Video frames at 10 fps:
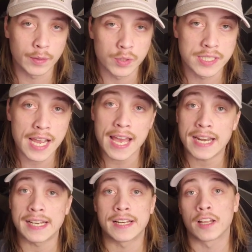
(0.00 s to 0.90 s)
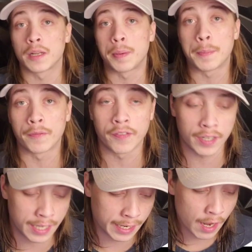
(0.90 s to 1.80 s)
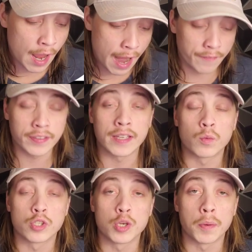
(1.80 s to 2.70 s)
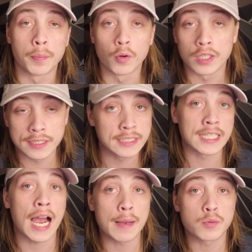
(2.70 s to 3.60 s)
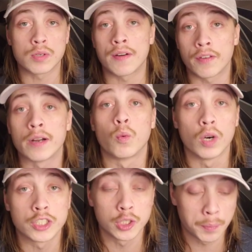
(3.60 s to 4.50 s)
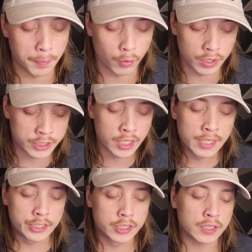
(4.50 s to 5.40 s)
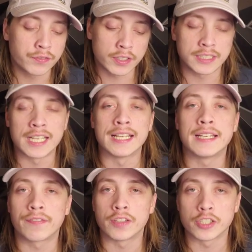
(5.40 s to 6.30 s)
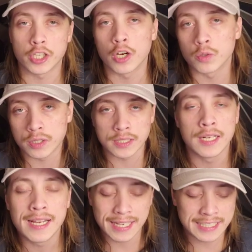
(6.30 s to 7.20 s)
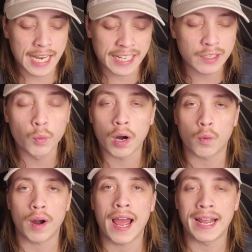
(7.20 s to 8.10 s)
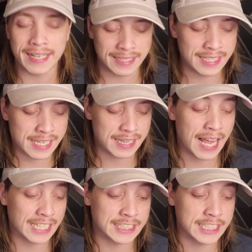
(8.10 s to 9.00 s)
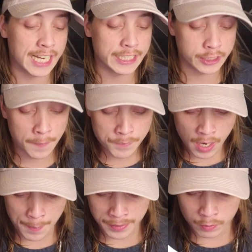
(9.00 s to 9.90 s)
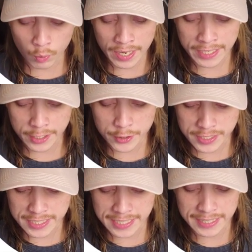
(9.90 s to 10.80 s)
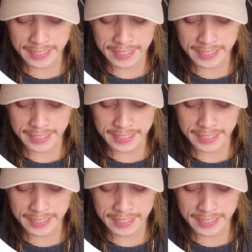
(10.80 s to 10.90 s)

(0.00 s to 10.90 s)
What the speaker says: was dead, and then other people felt like everything was super bullish, and times whenever it was super bullish, just for us to hit different zones and exactly where we're at in that stage. And right here you can see the